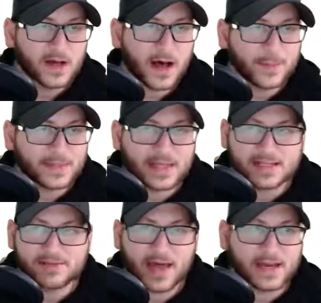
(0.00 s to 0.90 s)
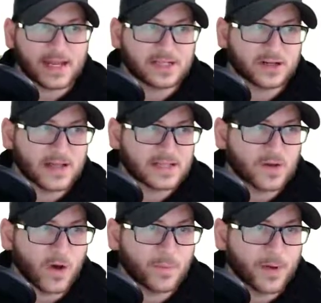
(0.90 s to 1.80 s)
and things of that nature,
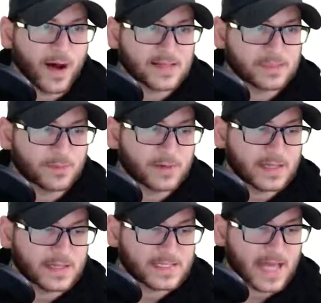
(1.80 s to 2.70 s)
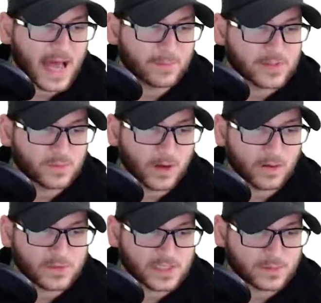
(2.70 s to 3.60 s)
that's all possible in this app as
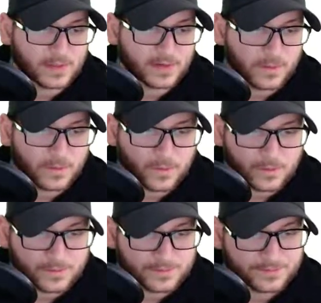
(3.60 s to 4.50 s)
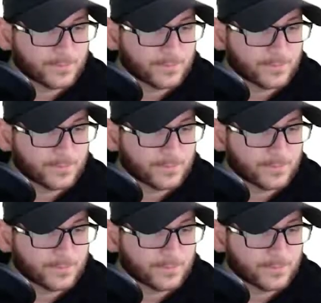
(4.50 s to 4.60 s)
well, which is really cool.